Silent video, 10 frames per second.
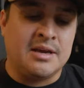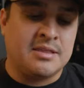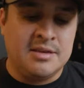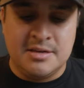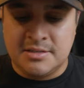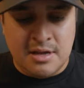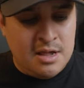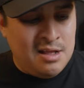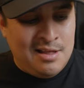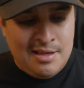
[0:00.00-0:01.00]
like this,
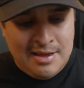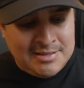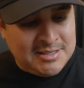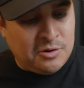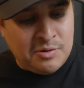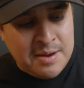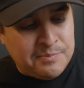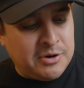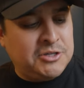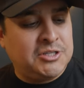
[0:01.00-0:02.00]
it's a great
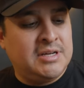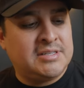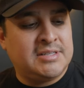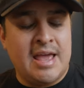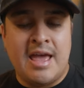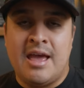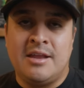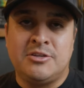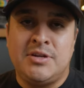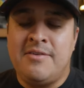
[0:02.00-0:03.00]
purchase
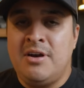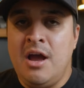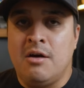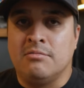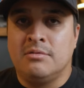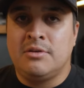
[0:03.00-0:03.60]
and you never know.